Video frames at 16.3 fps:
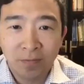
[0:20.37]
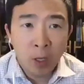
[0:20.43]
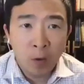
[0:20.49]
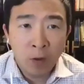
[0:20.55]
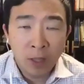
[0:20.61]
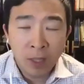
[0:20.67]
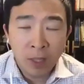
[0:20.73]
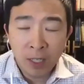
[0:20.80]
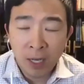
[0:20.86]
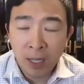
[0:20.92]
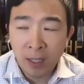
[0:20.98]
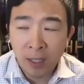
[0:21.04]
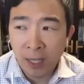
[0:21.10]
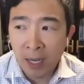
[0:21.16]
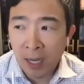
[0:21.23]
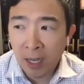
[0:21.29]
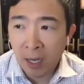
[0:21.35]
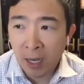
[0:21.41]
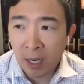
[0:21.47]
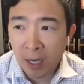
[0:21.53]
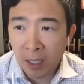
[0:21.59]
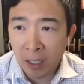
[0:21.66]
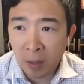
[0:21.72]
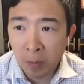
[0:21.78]
you've hit the nail on the head,
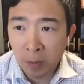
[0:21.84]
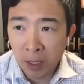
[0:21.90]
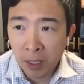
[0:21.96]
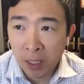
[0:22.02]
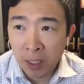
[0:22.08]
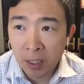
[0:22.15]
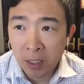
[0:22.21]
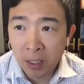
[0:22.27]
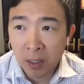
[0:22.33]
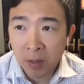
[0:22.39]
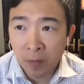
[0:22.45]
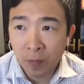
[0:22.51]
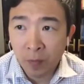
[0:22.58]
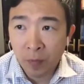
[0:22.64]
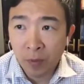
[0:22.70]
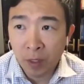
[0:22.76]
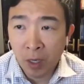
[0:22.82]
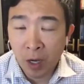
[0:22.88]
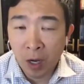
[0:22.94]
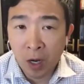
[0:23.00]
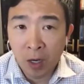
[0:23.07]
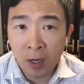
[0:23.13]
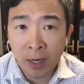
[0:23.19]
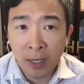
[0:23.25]
Alec, because
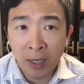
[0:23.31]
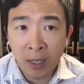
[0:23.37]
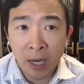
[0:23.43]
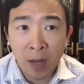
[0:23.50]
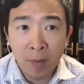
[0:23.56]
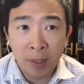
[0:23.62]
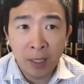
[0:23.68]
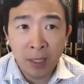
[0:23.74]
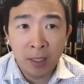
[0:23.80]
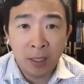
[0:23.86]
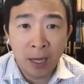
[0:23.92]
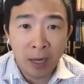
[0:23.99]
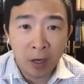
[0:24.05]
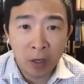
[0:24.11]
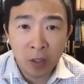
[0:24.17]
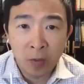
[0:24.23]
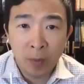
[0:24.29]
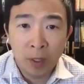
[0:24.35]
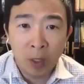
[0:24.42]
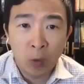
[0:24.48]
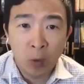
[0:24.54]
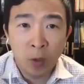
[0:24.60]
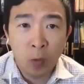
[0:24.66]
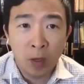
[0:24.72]
our economic indicators have been
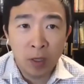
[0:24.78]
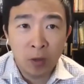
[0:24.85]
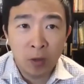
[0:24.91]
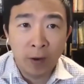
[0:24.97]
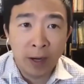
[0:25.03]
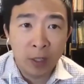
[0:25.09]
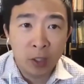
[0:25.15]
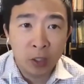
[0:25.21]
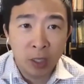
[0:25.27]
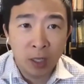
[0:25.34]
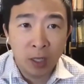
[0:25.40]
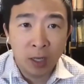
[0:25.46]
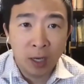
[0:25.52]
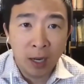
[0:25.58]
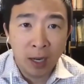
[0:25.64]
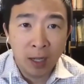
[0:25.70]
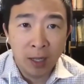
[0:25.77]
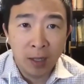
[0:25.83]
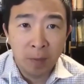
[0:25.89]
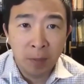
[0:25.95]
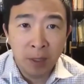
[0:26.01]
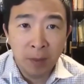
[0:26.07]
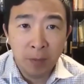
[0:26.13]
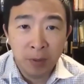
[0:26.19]
going one direction, and then
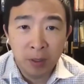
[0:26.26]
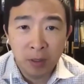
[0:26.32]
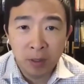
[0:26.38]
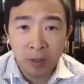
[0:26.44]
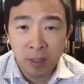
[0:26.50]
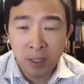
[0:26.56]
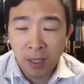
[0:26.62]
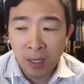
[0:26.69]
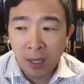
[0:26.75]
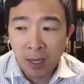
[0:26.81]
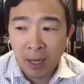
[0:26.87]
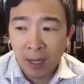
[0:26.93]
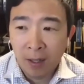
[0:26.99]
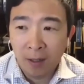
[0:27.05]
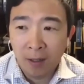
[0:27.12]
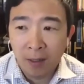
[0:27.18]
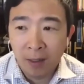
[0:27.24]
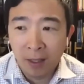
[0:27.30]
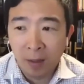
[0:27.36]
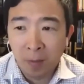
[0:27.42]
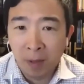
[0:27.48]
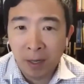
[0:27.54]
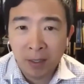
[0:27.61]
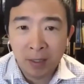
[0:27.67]
people's health
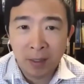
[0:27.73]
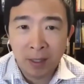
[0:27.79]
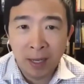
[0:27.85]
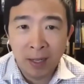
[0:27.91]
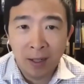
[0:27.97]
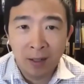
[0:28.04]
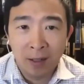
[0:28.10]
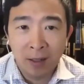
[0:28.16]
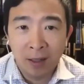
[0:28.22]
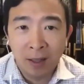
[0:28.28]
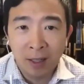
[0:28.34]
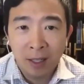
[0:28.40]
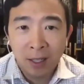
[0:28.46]
and mental health